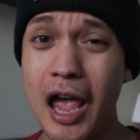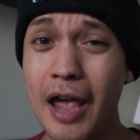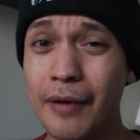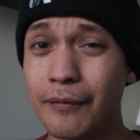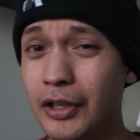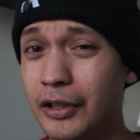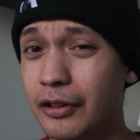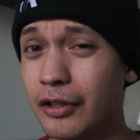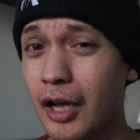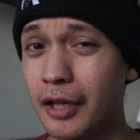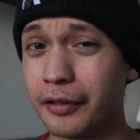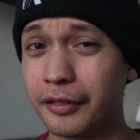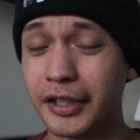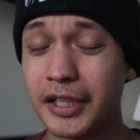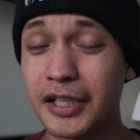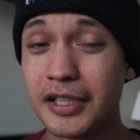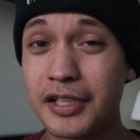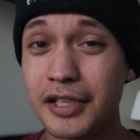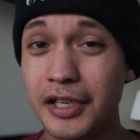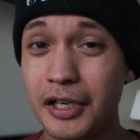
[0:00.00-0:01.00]
I haven't done
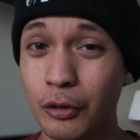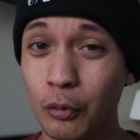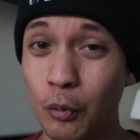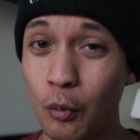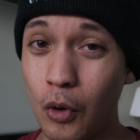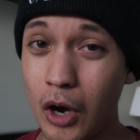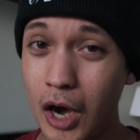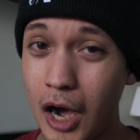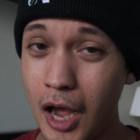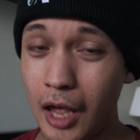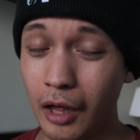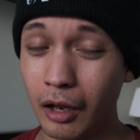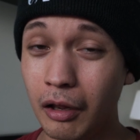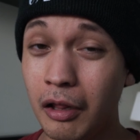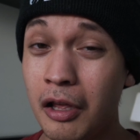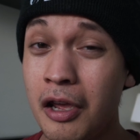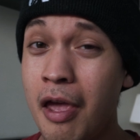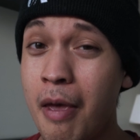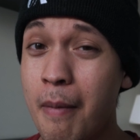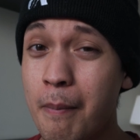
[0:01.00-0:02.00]
these in a
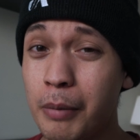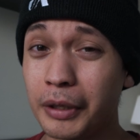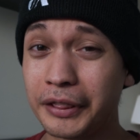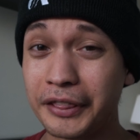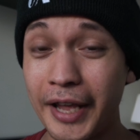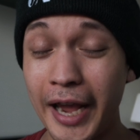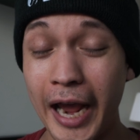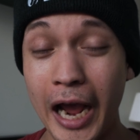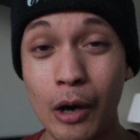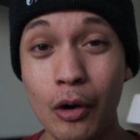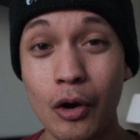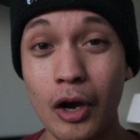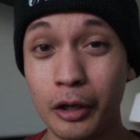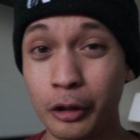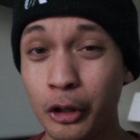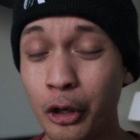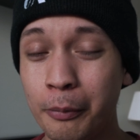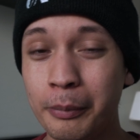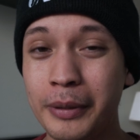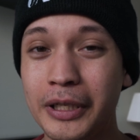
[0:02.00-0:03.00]
while, but now
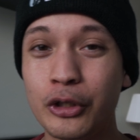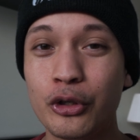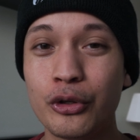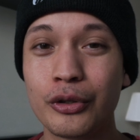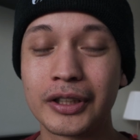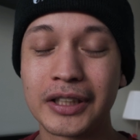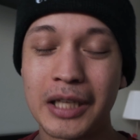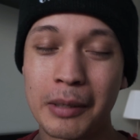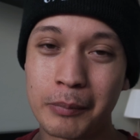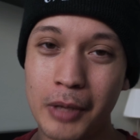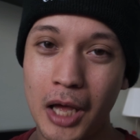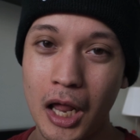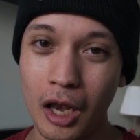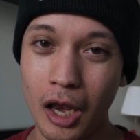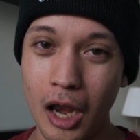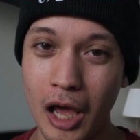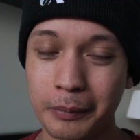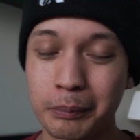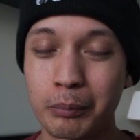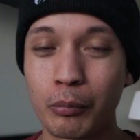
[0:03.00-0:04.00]
I'm gonna be doing them a
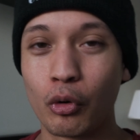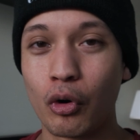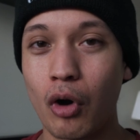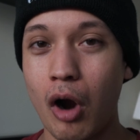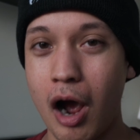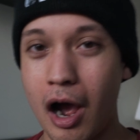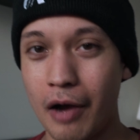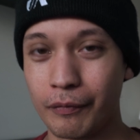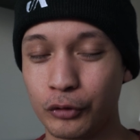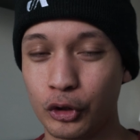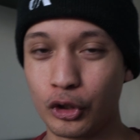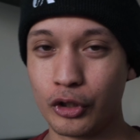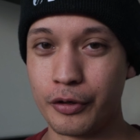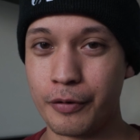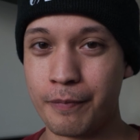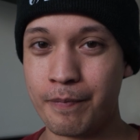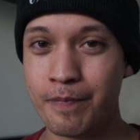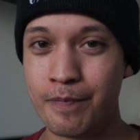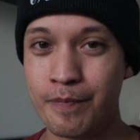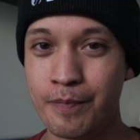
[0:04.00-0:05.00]
lot more
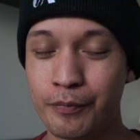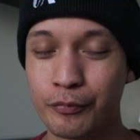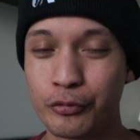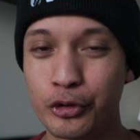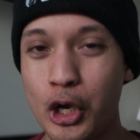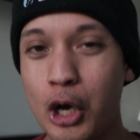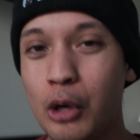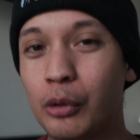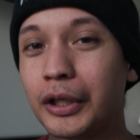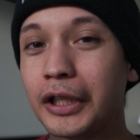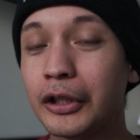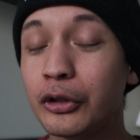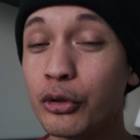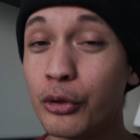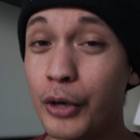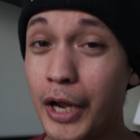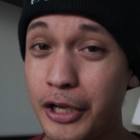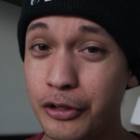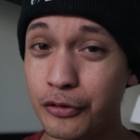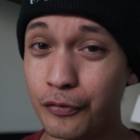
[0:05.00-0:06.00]
often. So in
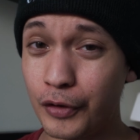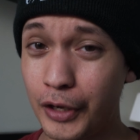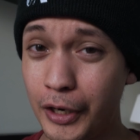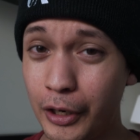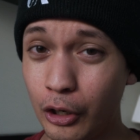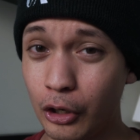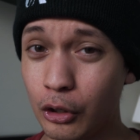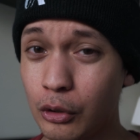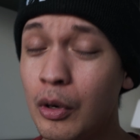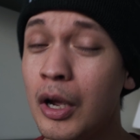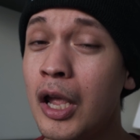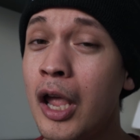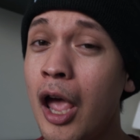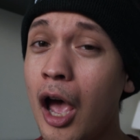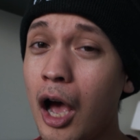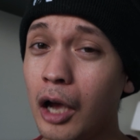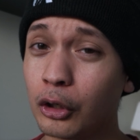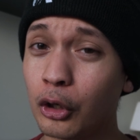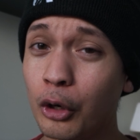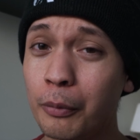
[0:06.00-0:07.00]
today's video,
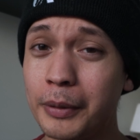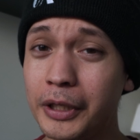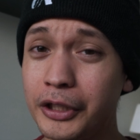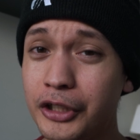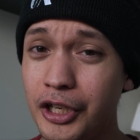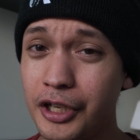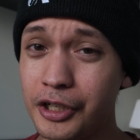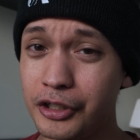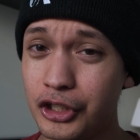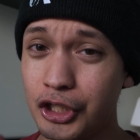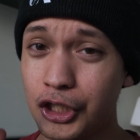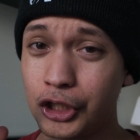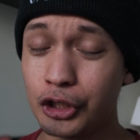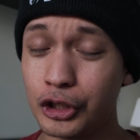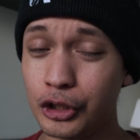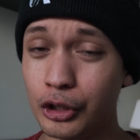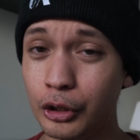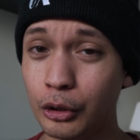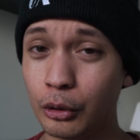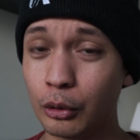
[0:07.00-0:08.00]
I'm gonna be teaching
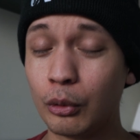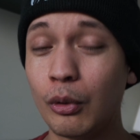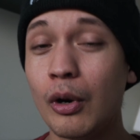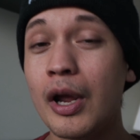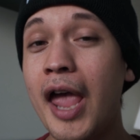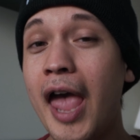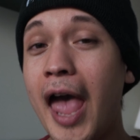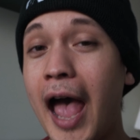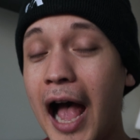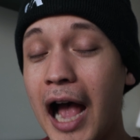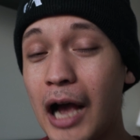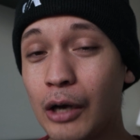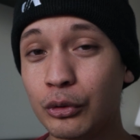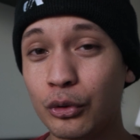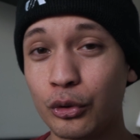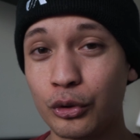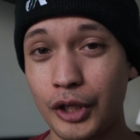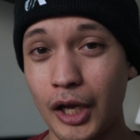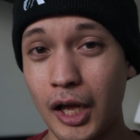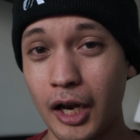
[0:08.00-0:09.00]
you how
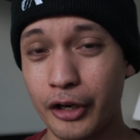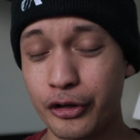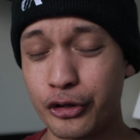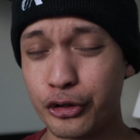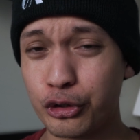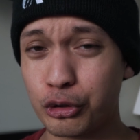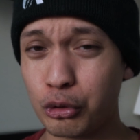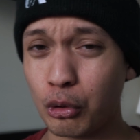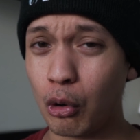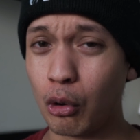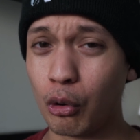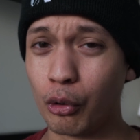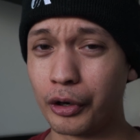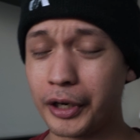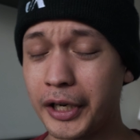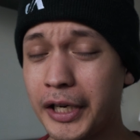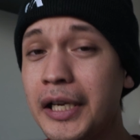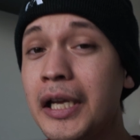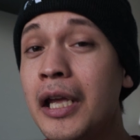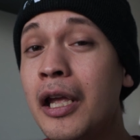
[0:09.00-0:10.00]
to tell a
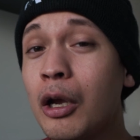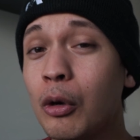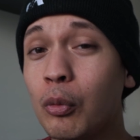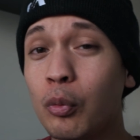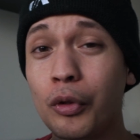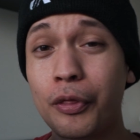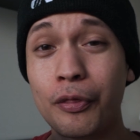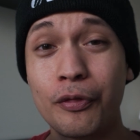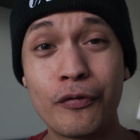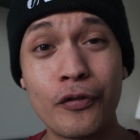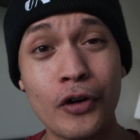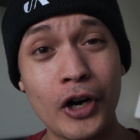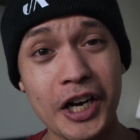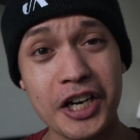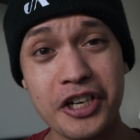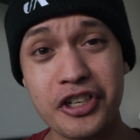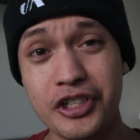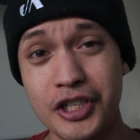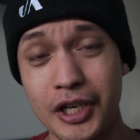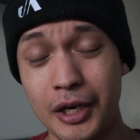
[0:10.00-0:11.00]
story with
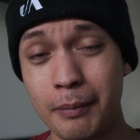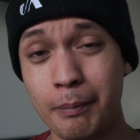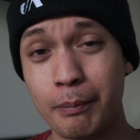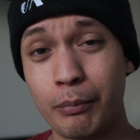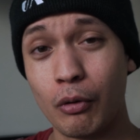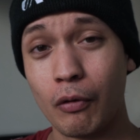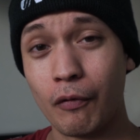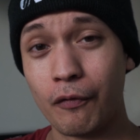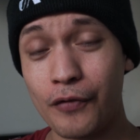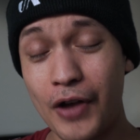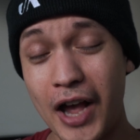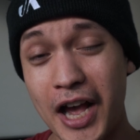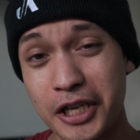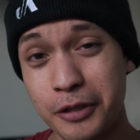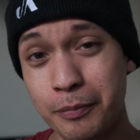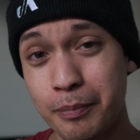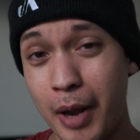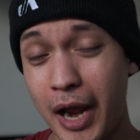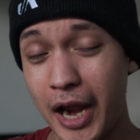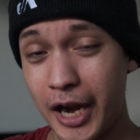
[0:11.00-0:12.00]
very simple,
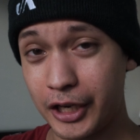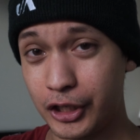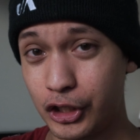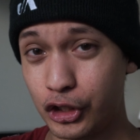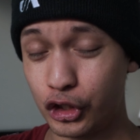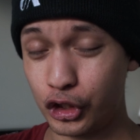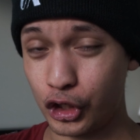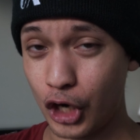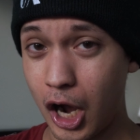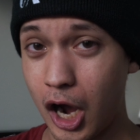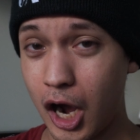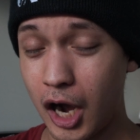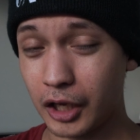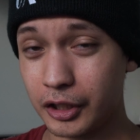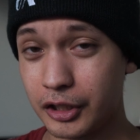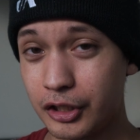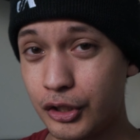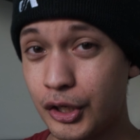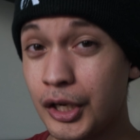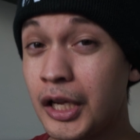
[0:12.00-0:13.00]
fast-paced
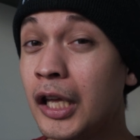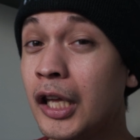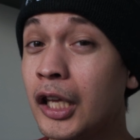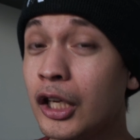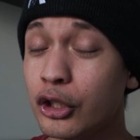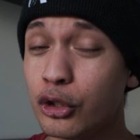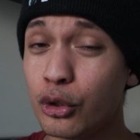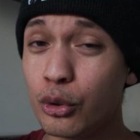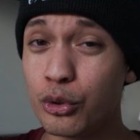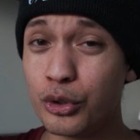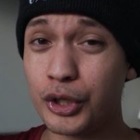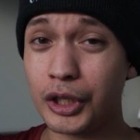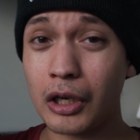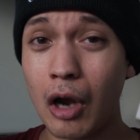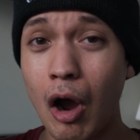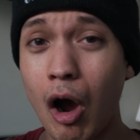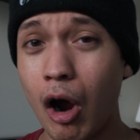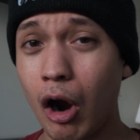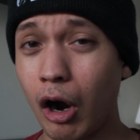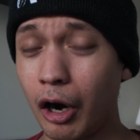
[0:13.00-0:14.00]
shots using
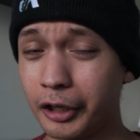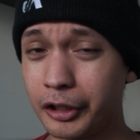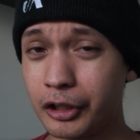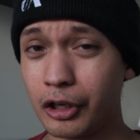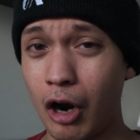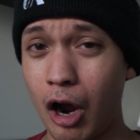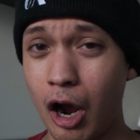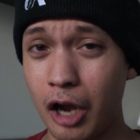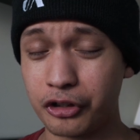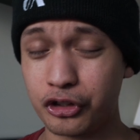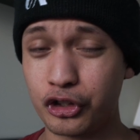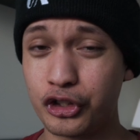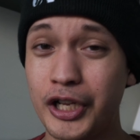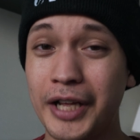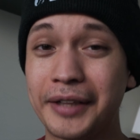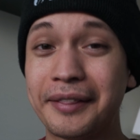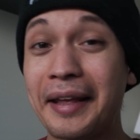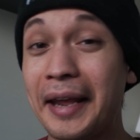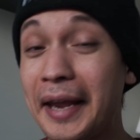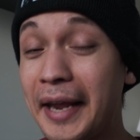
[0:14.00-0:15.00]
hard cuts that